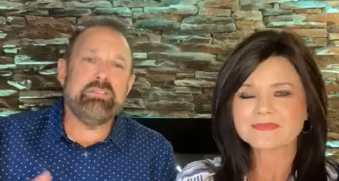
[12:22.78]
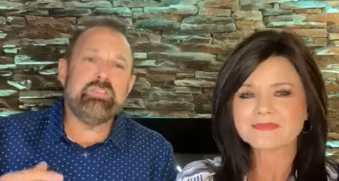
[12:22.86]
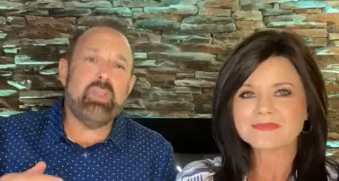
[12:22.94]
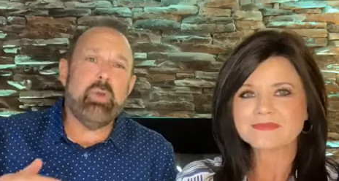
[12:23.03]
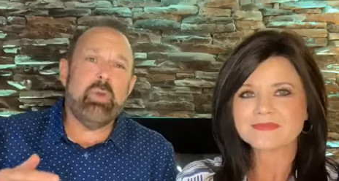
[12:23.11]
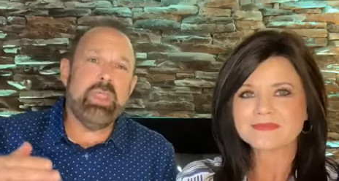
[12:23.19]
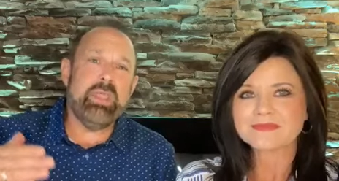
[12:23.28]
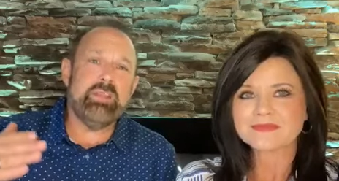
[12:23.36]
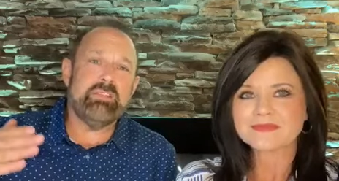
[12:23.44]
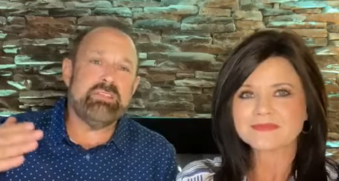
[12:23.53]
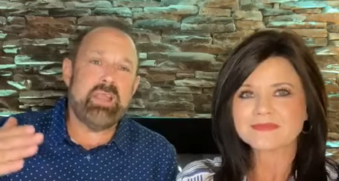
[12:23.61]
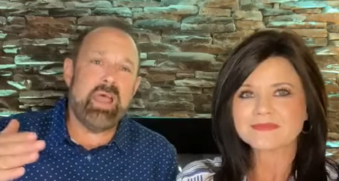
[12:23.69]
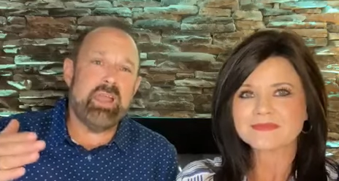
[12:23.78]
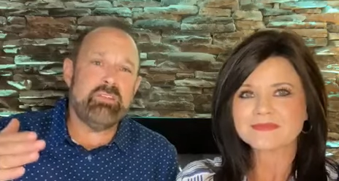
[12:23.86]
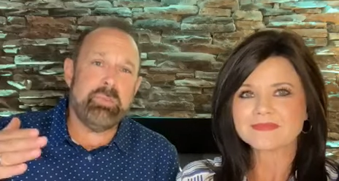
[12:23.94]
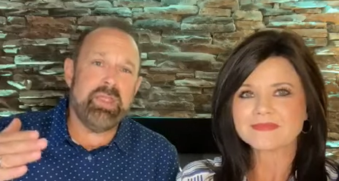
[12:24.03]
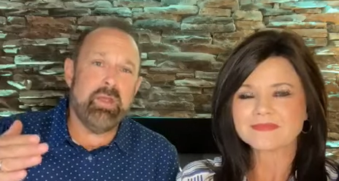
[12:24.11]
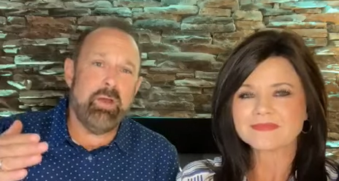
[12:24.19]
Speaker 1: and so he
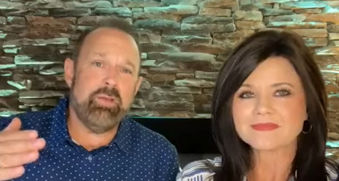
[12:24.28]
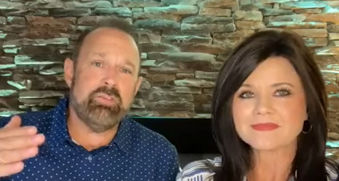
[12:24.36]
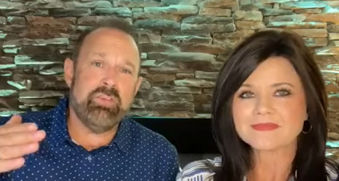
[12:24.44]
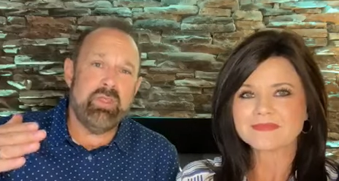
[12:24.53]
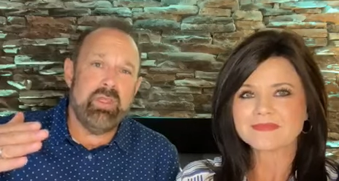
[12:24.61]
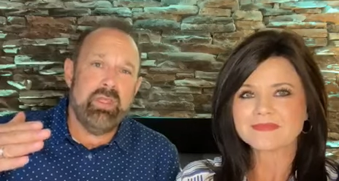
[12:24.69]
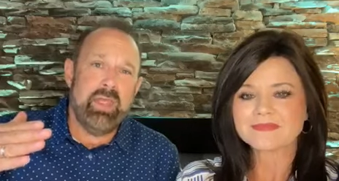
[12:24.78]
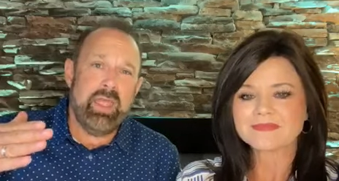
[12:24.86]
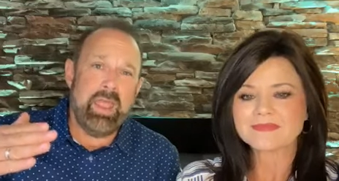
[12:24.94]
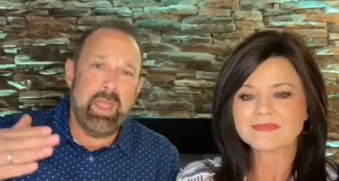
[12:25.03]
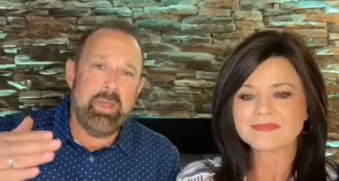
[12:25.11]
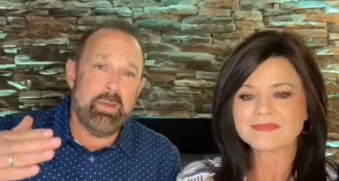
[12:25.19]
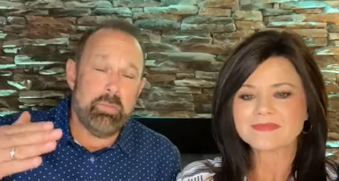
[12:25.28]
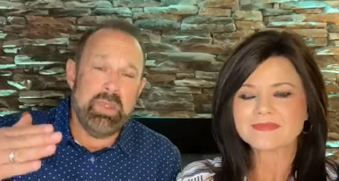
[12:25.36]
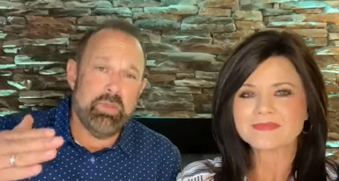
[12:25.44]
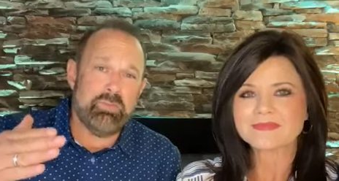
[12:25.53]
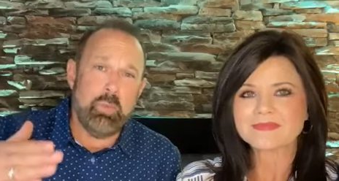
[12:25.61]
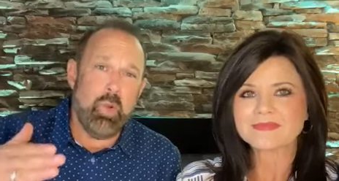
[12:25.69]
decides because
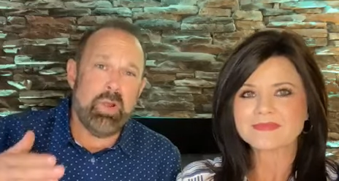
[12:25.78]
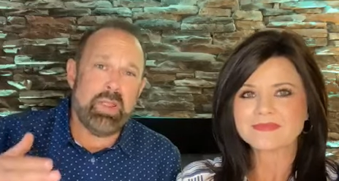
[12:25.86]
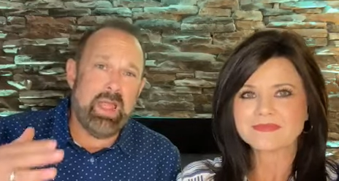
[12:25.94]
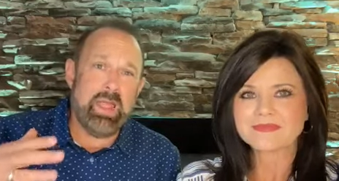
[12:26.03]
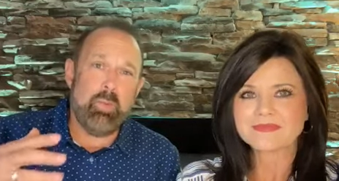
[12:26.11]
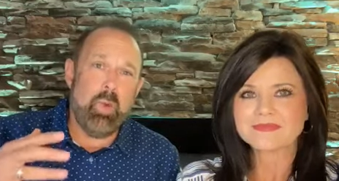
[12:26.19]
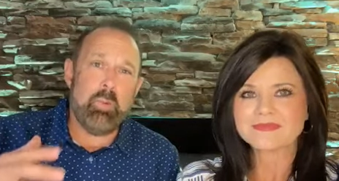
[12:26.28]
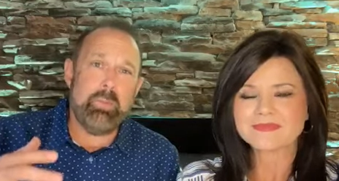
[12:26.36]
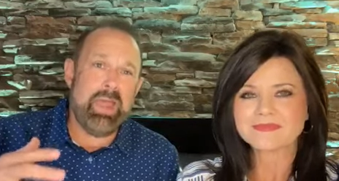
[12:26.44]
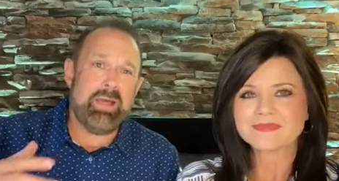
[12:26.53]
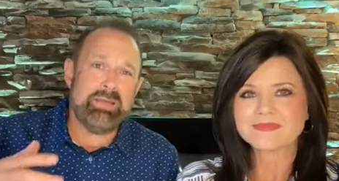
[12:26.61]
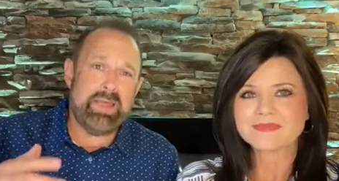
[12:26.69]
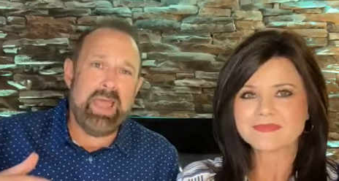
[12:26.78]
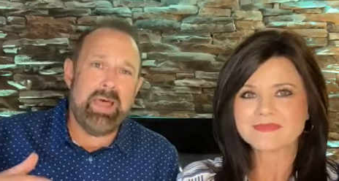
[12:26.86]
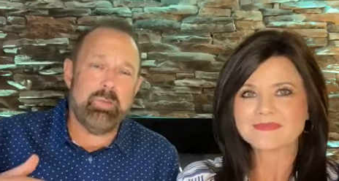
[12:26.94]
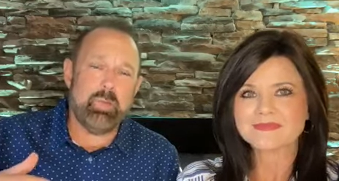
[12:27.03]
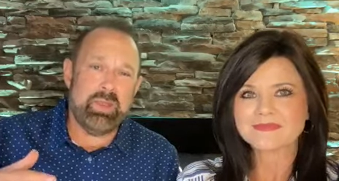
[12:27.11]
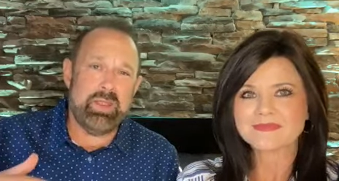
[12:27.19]
or because mordecai won't bow
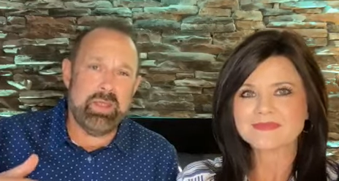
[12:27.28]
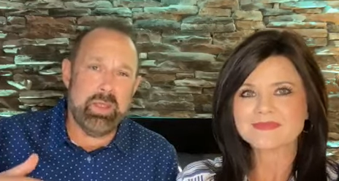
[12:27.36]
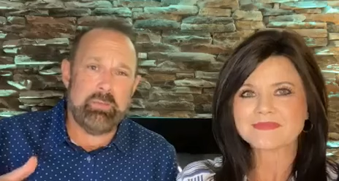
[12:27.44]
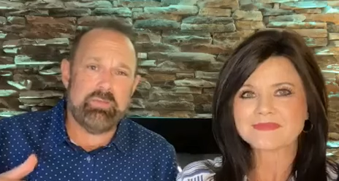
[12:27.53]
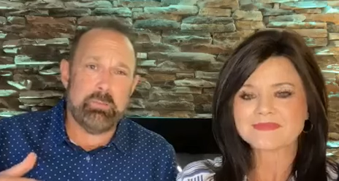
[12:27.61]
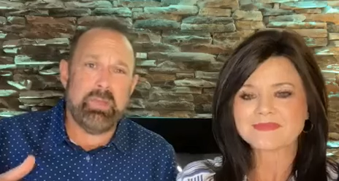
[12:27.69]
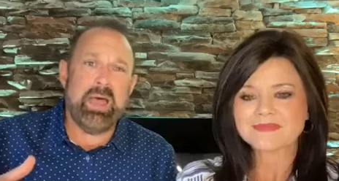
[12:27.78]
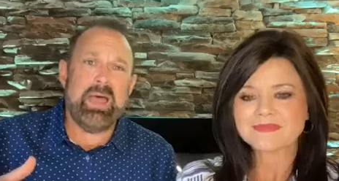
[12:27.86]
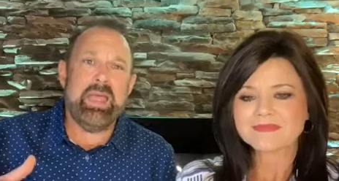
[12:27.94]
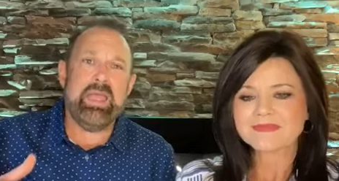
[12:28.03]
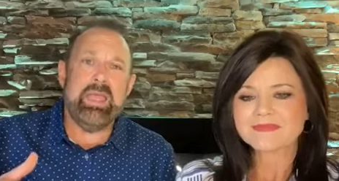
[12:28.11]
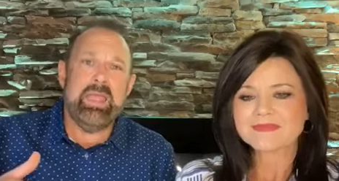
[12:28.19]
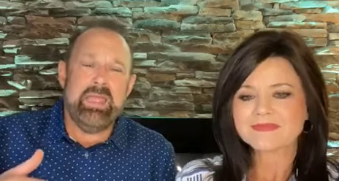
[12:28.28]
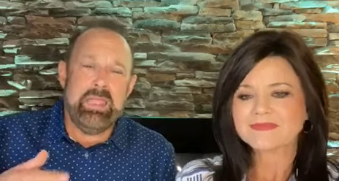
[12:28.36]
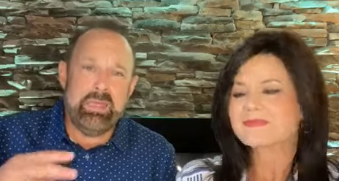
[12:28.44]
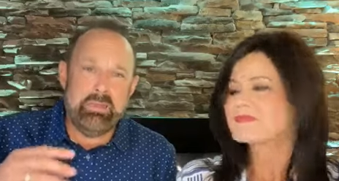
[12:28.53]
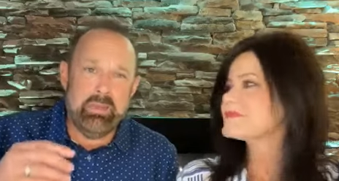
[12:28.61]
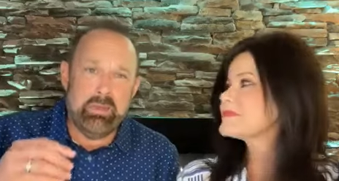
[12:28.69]
down when he comes by
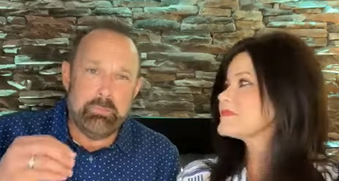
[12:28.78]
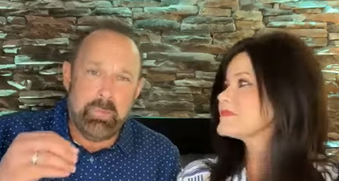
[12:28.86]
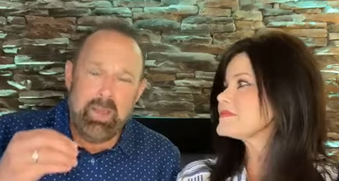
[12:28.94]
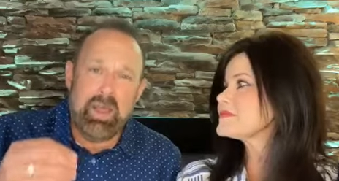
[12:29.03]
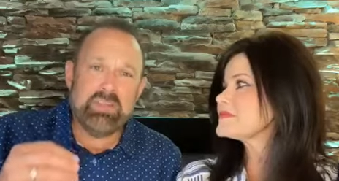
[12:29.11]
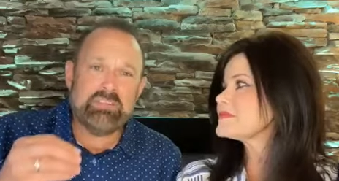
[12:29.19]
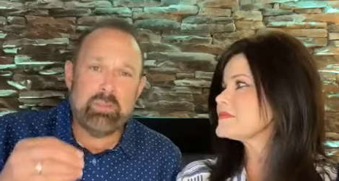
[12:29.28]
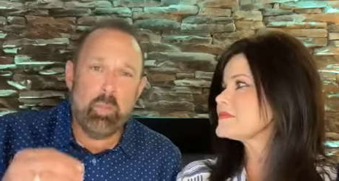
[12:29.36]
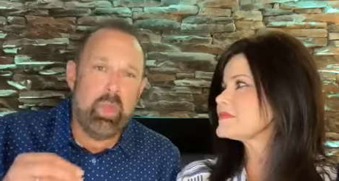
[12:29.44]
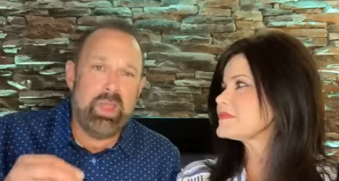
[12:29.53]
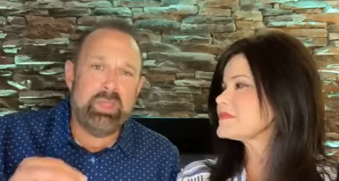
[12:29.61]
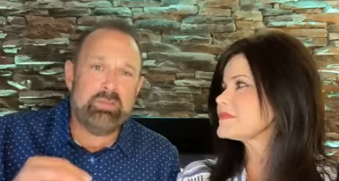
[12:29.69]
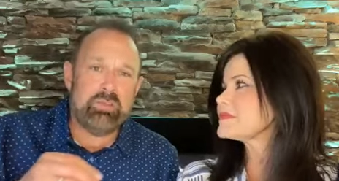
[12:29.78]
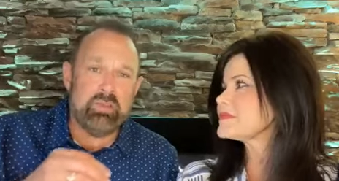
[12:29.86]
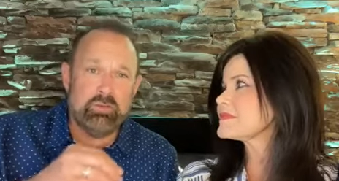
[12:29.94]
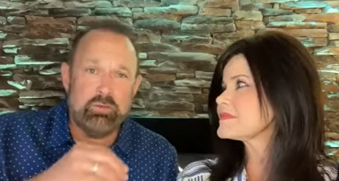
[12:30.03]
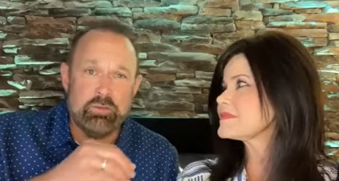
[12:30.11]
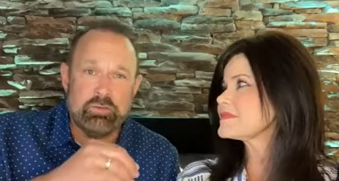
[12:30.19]
he plots a
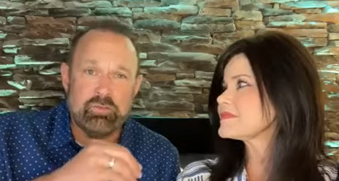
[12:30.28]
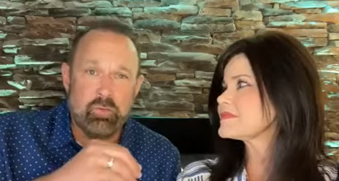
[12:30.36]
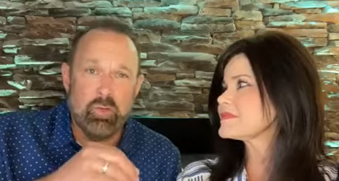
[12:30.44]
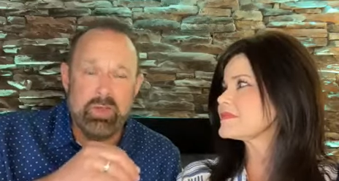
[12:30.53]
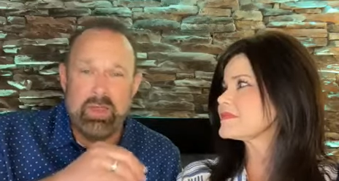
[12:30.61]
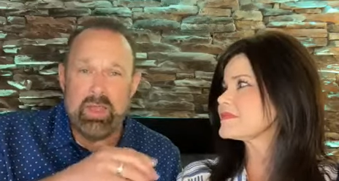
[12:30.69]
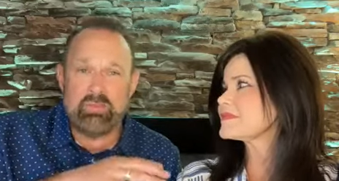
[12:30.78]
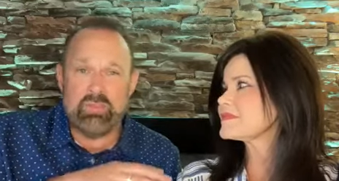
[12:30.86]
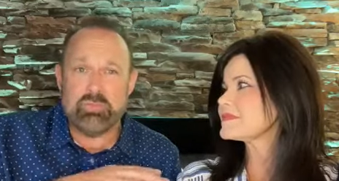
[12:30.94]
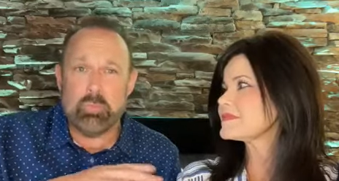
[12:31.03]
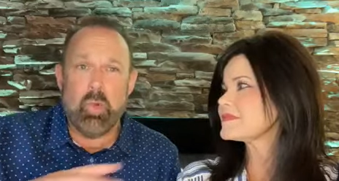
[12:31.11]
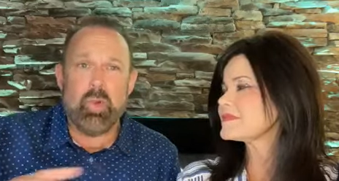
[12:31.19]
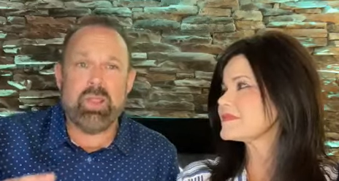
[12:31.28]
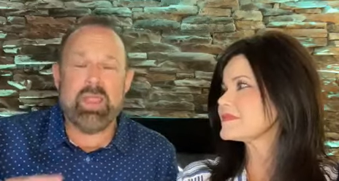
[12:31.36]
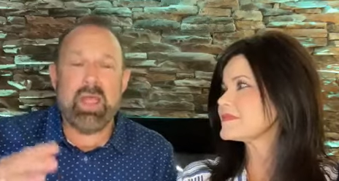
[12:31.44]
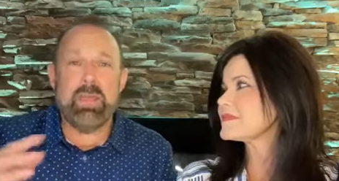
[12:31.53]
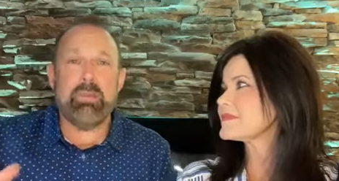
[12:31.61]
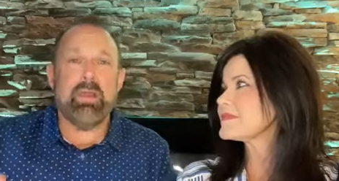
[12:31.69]
way to destroy not just
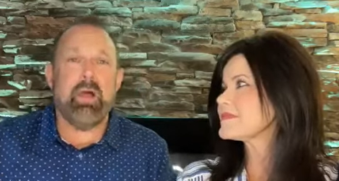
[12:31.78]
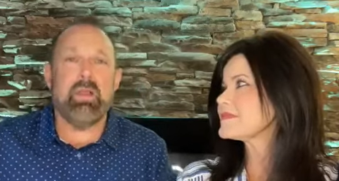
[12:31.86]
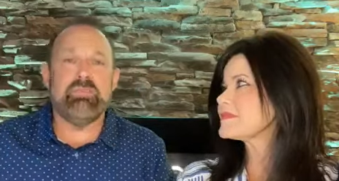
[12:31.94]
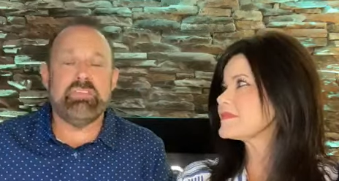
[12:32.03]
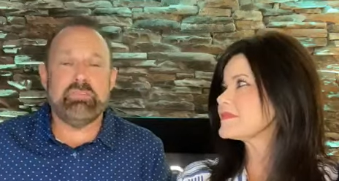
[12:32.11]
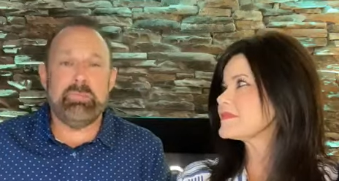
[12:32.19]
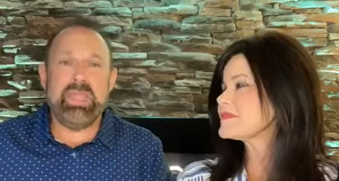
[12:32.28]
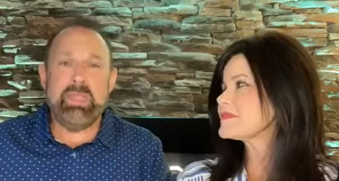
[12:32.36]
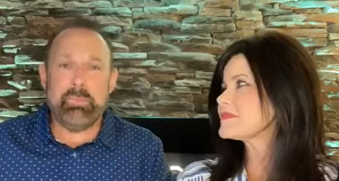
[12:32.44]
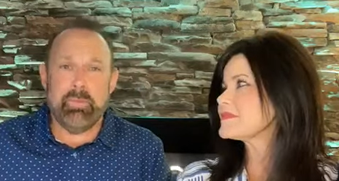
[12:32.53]
mordecai but all of his